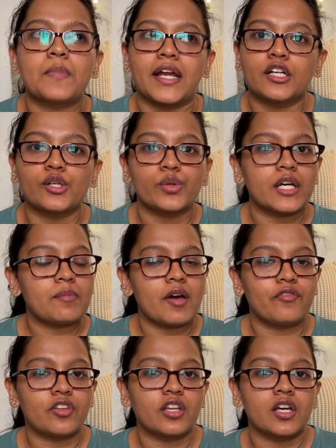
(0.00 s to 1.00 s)
better to keep
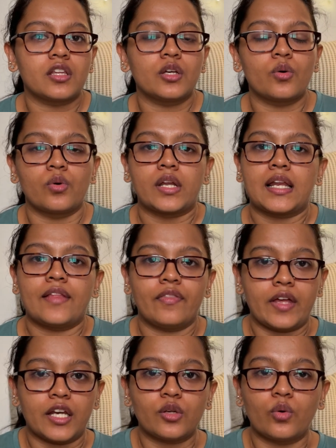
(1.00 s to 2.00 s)
everything in the hotel and
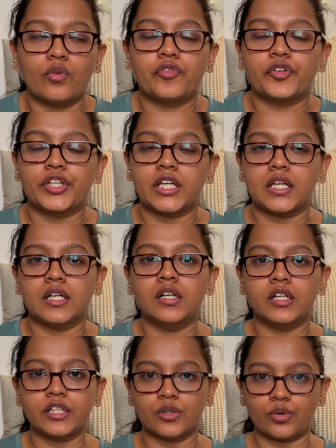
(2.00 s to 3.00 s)
then go for the
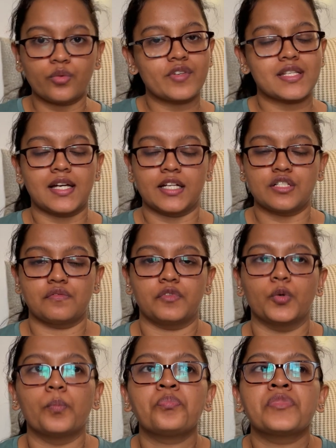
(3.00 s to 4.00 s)
visa
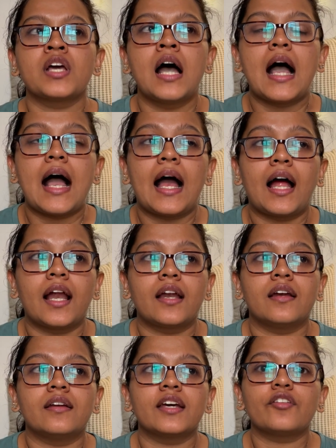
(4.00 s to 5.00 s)
interview.
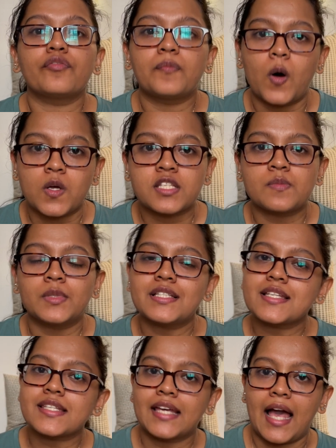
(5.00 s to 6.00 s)
And if possible,
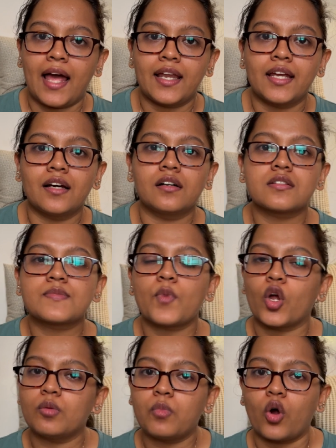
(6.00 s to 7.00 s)
just carry a
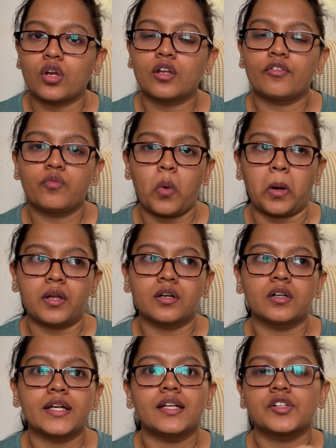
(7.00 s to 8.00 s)
small bottle of water
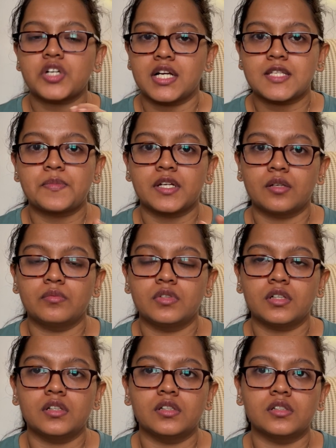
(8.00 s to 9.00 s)
in a transparent
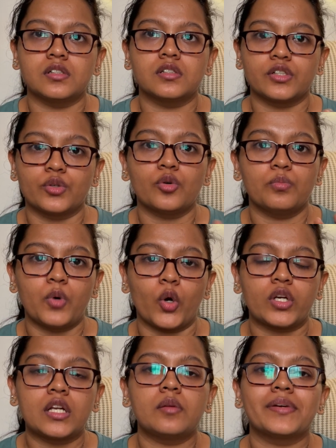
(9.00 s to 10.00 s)

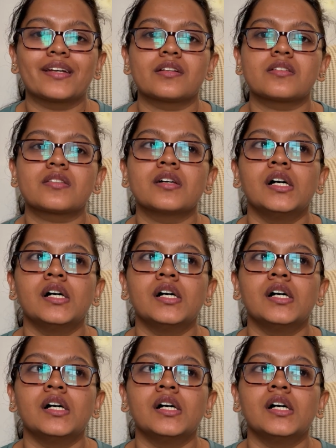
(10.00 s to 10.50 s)
bottle, because